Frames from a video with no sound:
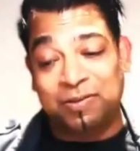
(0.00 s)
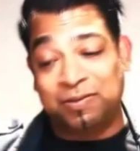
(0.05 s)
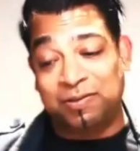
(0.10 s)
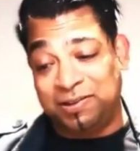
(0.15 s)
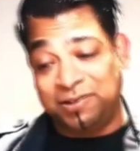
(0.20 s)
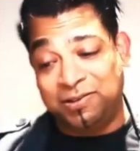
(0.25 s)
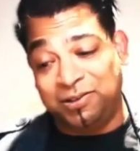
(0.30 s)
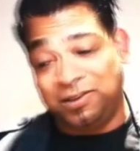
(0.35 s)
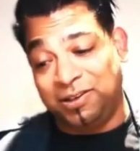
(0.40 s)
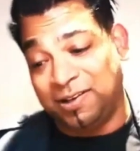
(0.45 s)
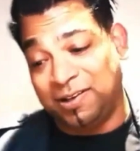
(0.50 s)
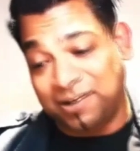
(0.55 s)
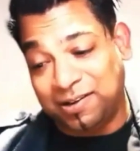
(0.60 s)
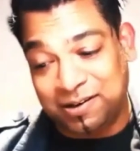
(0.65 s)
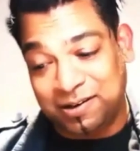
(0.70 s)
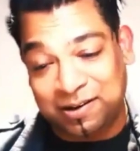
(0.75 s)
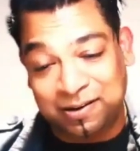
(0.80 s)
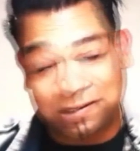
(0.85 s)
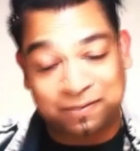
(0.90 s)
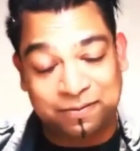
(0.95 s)
this year
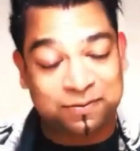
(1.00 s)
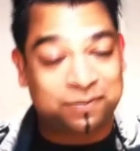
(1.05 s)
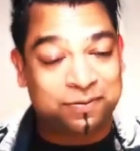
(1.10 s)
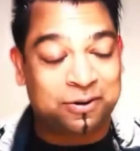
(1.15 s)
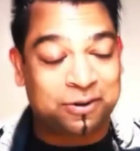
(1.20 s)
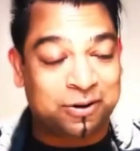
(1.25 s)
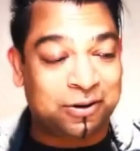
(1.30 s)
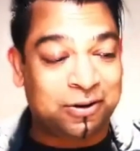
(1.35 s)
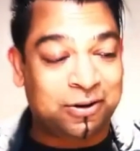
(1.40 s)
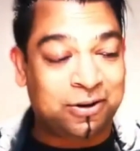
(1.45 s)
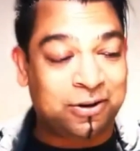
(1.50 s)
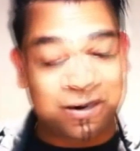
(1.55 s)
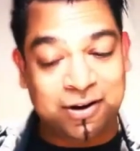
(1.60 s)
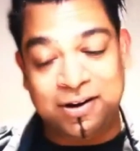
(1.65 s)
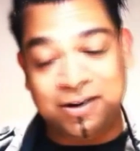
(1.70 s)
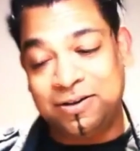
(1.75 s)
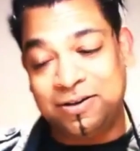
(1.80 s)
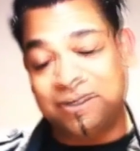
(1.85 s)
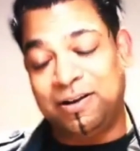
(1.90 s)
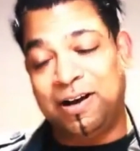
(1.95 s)
I've
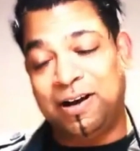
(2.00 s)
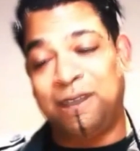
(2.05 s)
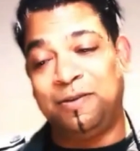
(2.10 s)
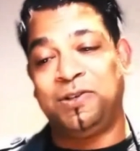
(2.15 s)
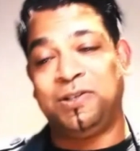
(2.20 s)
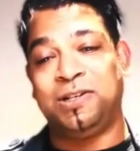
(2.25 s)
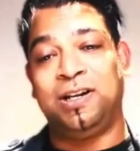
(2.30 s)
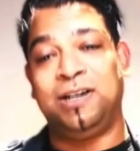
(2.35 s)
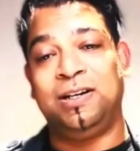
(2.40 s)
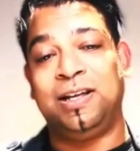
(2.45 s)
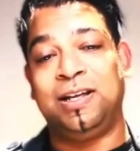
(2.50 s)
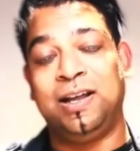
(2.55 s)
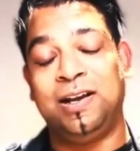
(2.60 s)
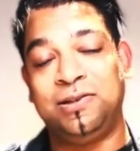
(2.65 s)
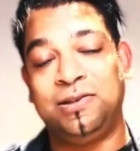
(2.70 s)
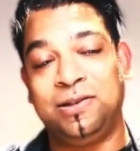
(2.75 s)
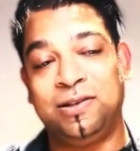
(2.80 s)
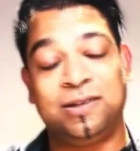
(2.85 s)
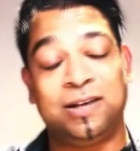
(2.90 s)
gotten into artificial intelligence